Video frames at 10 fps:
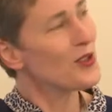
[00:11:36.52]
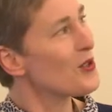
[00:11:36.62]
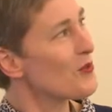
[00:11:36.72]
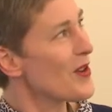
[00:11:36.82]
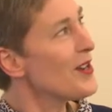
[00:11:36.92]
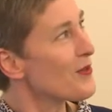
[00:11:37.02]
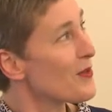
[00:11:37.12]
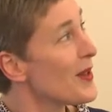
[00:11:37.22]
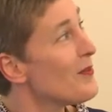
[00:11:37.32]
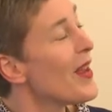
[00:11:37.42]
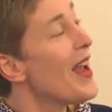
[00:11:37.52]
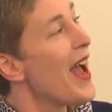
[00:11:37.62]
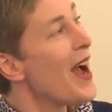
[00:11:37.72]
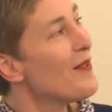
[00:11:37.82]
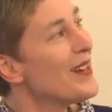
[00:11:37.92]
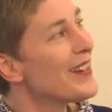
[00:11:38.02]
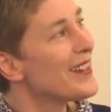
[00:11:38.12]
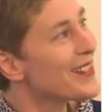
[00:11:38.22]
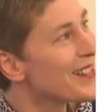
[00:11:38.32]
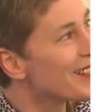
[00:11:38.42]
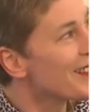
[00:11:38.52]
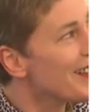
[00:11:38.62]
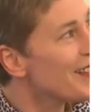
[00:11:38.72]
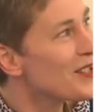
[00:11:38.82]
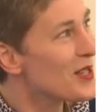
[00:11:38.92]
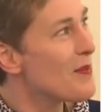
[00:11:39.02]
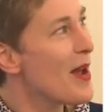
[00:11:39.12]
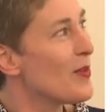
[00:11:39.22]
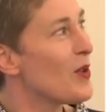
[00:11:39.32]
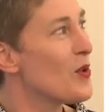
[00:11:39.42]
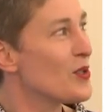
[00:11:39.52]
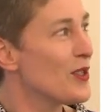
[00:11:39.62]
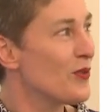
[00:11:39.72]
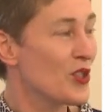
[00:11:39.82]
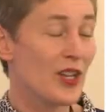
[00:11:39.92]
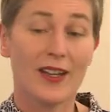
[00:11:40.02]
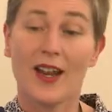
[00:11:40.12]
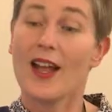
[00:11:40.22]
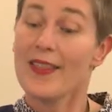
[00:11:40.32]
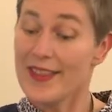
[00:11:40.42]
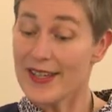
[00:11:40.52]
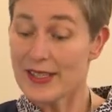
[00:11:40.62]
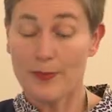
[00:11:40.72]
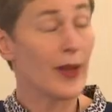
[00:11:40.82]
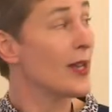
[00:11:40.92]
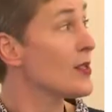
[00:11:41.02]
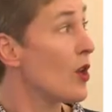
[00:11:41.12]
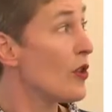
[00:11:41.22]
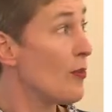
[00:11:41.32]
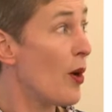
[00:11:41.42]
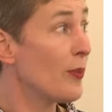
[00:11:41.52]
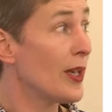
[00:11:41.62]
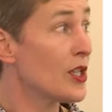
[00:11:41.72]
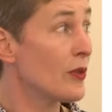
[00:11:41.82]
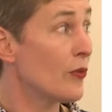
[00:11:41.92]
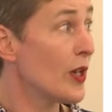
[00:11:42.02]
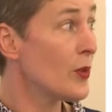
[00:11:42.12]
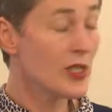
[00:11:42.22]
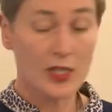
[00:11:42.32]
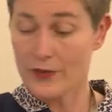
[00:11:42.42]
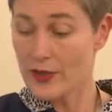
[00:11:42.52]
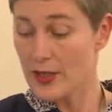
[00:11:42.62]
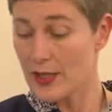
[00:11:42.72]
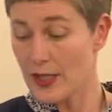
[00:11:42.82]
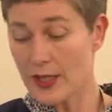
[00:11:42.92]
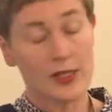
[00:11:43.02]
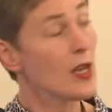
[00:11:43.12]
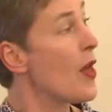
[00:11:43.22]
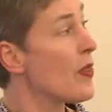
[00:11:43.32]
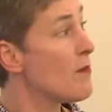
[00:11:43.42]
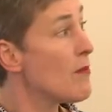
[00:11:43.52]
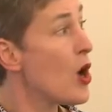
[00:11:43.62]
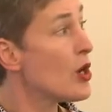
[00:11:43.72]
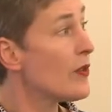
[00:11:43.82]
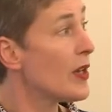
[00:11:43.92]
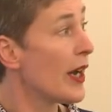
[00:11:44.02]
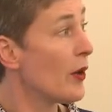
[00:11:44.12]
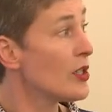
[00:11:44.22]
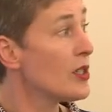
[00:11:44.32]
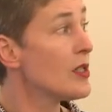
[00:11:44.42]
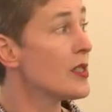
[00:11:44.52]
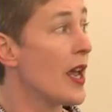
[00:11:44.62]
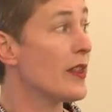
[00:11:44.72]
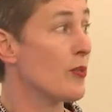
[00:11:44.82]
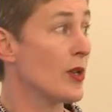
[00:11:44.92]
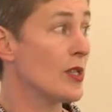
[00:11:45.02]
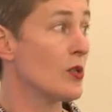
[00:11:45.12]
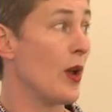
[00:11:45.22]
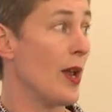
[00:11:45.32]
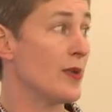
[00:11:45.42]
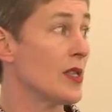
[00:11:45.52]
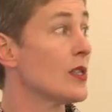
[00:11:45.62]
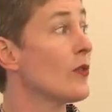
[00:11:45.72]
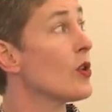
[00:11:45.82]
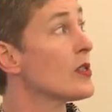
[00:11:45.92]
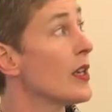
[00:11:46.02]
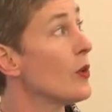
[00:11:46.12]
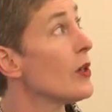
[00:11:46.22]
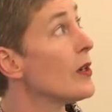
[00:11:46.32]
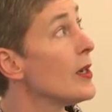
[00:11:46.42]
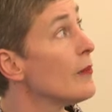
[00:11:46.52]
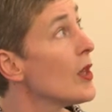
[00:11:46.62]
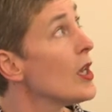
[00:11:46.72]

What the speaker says: think you could read it from there. How many cases are needed to map a causative gene? This depends on the population frequency of the disease, the mode of inheritance, and the presence or absence of consanguinity.